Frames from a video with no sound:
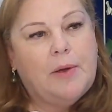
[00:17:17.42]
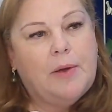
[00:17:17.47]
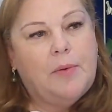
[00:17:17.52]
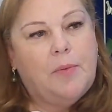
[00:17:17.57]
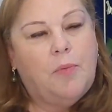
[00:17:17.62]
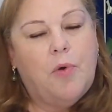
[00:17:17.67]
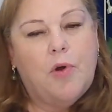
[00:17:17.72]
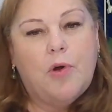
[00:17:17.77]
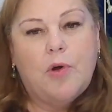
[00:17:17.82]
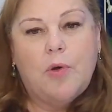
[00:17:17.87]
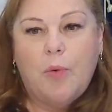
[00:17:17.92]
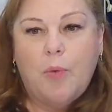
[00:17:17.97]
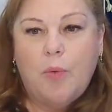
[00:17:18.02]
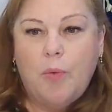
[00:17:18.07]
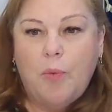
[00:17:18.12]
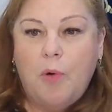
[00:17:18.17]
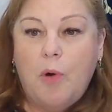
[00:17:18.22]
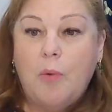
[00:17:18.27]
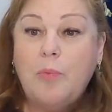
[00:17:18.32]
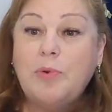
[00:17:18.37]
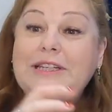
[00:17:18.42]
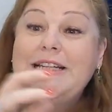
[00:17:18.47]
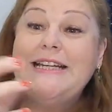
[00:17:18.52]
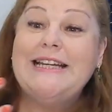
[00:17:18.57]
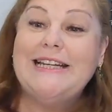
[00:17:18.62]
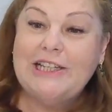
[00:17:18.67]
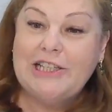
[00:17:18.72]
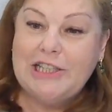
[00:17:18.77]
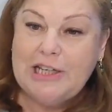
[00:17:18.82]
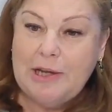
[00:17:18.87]
what what was
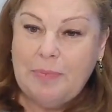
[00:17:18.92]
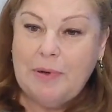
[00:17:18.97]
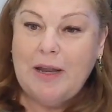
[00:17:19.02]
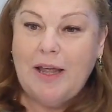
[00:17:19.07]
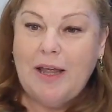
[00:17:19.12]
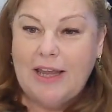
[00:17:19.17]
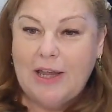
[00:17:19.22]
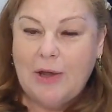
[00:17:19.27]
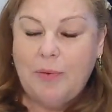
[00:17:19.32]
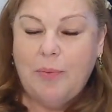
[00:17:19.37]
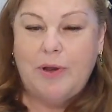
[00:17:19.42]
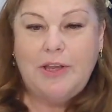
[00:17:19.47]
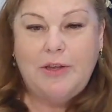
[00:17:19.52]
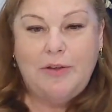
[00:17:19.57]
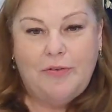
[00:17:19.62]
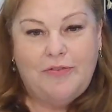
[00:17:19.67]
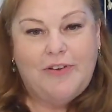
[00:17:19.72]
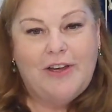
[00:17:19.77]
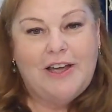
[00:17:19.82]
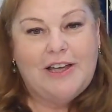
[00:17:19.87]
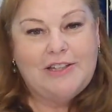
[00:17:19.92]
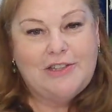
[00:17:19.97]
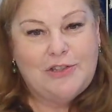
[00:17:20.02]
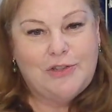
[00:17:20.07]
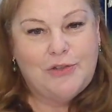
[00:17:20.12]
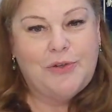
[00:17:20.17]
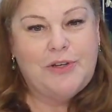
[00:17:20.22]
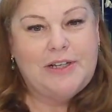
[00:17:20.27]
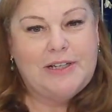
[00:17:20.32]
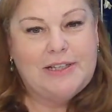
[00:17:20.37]
leadership like when you first
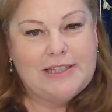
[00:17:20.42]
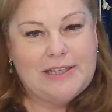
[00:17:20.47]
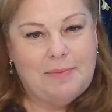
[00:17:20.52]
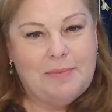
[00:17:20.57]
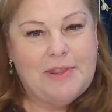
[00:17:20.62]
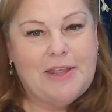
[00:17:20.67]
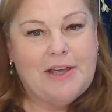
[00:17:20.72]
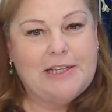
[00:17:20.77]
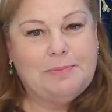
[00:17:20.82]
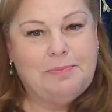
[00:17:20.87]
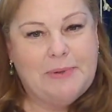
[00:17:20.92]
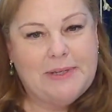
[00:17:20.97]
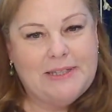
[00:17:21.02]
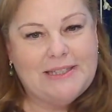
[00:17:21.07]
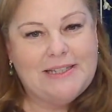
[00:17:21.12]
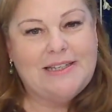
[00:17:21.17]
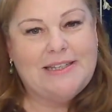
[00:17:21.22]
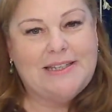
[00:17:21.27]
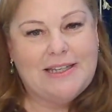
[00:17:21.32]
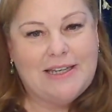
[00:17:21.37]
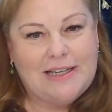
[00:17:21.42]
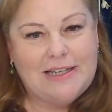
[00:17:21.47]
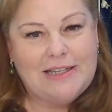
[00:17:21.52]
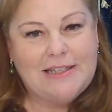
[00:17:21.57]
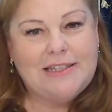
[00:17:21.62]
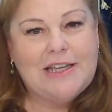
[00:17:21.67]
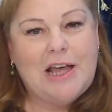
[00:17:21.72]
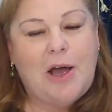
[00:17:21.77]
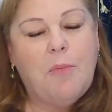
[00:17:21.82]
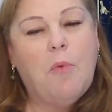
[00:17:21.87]
joined some of those
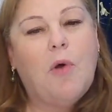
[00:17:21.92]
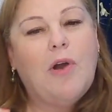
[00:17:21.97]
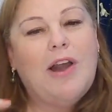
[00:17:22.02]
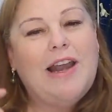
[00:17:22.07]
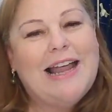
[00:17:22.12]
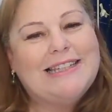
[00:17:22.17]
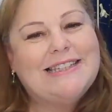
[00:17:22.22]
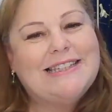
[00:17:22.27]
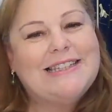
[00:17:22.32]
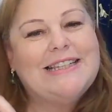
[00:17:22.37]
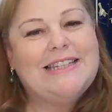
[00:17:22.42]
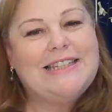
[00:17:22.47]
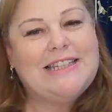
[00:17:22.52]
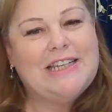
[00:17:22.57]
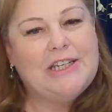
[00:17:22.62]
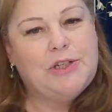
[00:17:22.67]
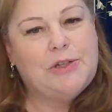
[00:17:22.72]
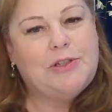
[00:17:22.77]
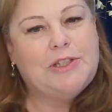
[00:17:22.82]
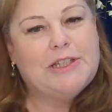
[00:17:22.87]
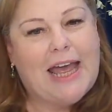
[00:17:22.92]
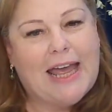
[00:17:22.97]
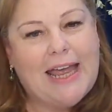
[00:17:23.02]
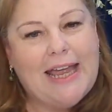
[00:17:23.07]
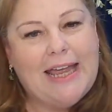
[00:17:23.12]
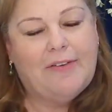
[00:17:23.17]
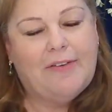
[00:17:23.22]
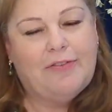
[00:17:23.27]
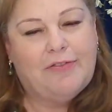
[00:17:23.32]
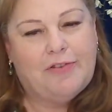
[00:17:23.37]
businesses and what lessons did you
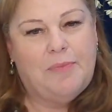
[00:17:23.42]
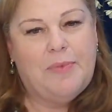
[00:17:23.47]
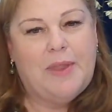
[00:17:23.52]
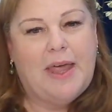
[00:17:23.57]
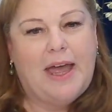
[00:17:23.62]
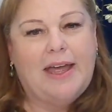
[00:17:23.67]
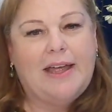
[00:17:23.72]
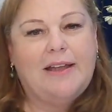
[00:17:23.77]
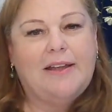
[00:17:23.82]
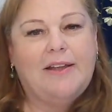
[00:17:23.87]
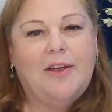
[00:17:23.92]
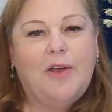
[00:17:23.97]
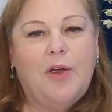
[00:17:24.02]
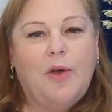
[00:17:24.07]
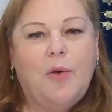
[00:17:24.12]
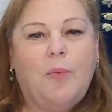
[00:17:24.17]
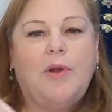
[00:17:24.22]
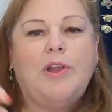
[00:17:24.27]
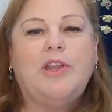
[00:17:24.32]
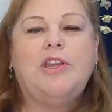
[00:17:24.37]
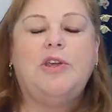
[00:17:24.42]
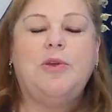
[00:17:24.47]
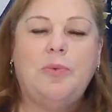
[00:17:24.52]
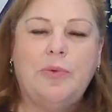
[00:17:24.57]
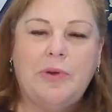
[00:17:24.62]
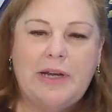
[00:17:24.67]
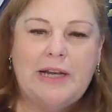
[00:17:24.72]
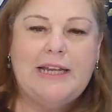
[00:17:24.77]
take from that when you were in